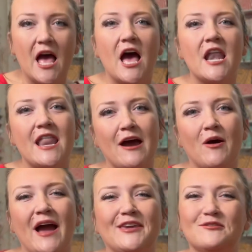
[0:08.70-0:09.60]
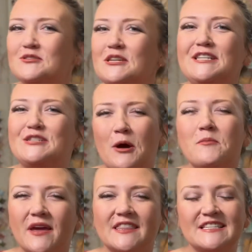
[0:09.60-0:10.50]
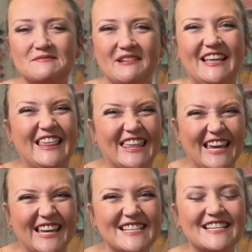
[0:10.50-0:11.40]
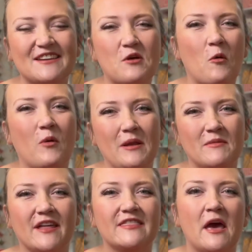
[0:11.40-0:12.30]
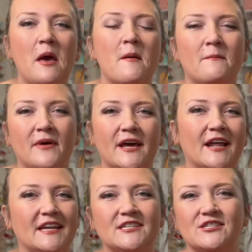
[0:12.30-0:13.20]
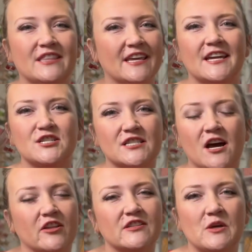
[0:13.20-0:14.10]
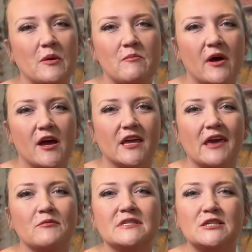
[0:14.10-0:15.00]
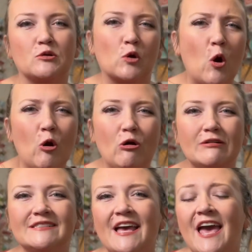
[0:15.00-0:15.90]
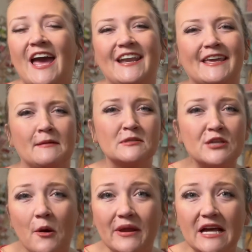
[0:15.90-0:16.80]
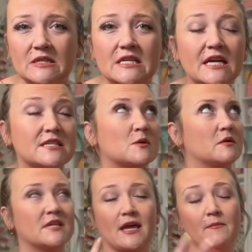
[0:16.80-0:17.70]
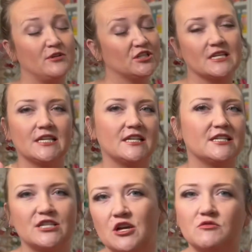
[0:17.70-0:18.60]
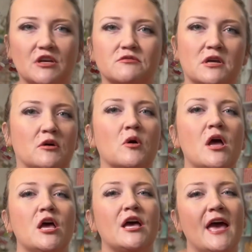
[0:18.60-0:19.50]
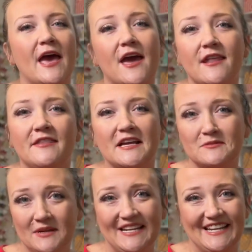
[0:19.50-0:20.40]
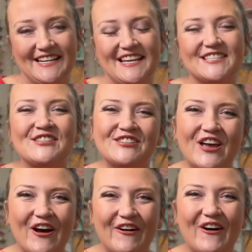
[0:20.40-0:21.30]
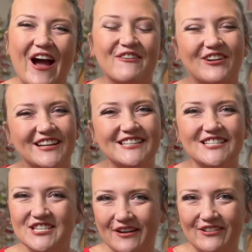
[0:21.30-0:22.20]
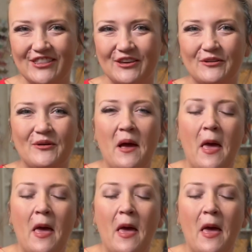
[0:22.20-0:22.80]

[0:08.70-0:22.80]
Now, I usually don't make this many things in 1 month, but I think I just caught the sewing bug. It was still cold and it kept snowing outside, so I was like, I'm just gonna sew. And that's what I did. So I wanted to share with you